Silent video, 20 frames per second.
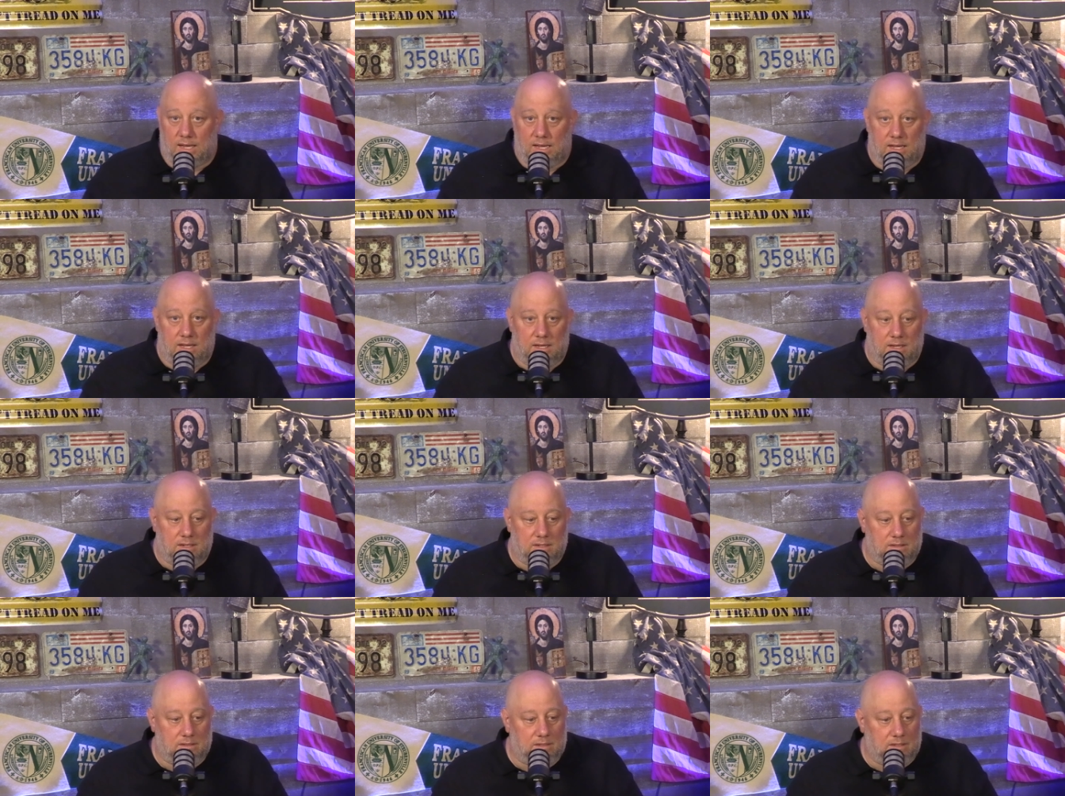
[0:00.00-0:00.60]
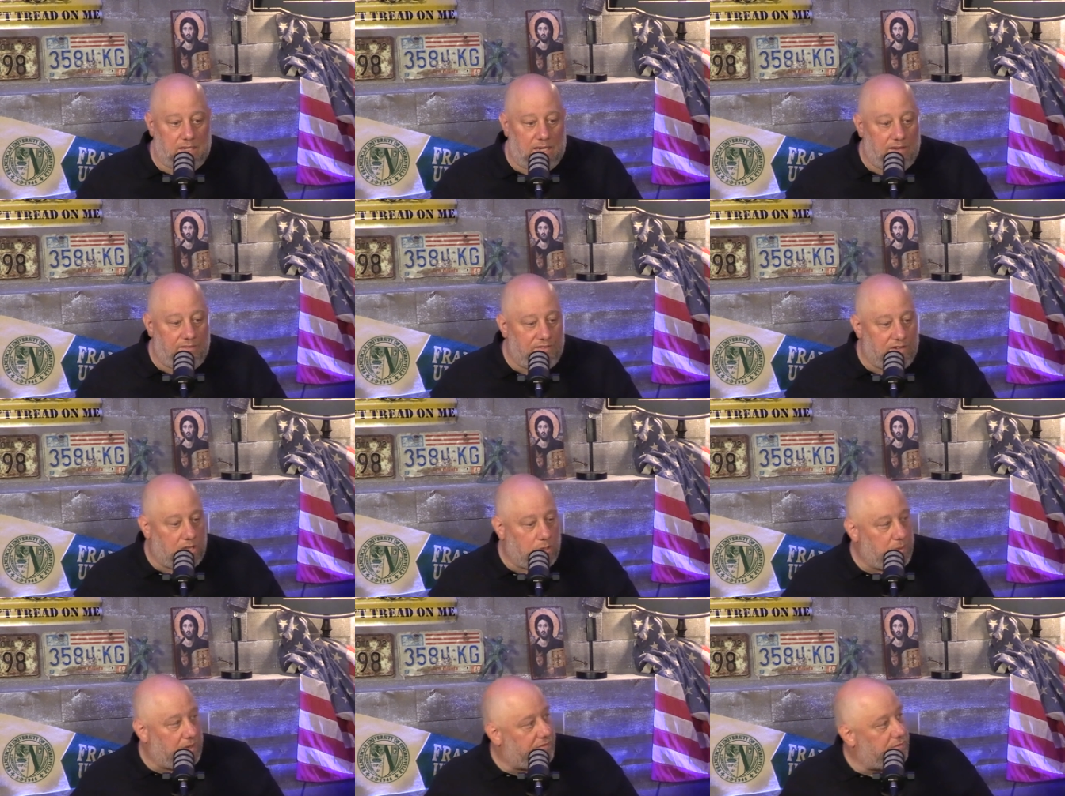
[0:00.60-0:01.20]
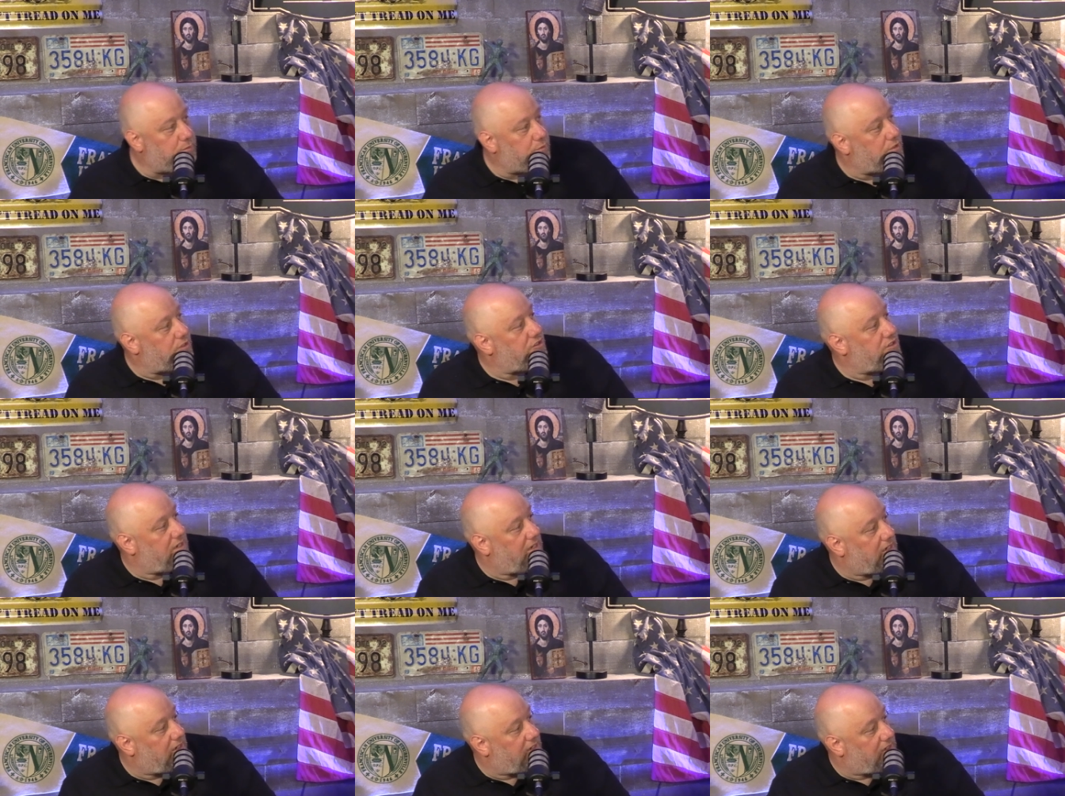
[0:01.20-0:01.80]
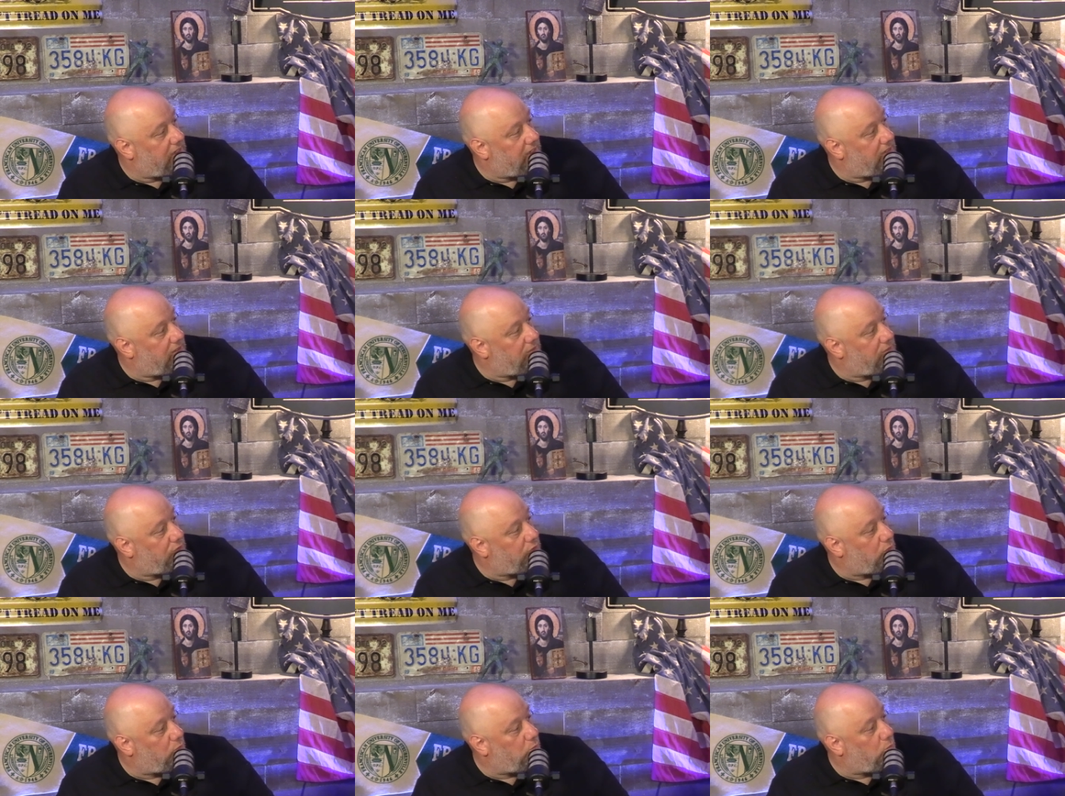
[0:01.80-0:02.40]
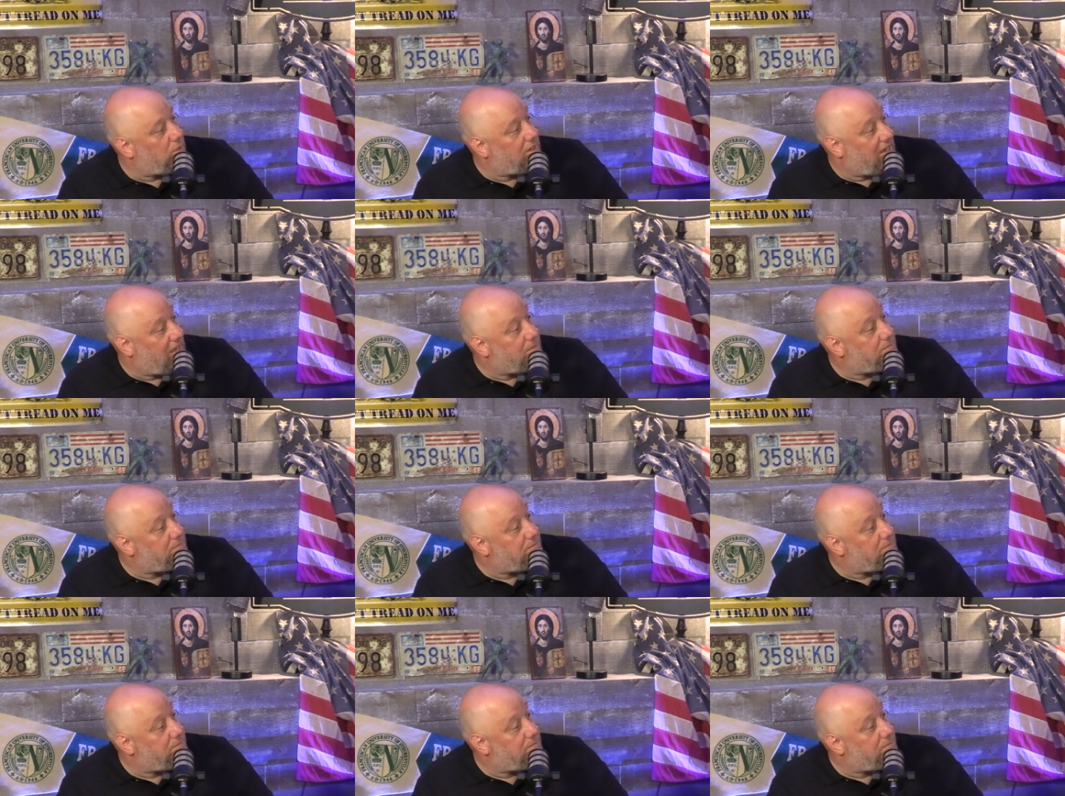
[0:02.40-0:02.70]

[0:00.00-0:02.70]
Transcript: and he fell away from Christianity. So what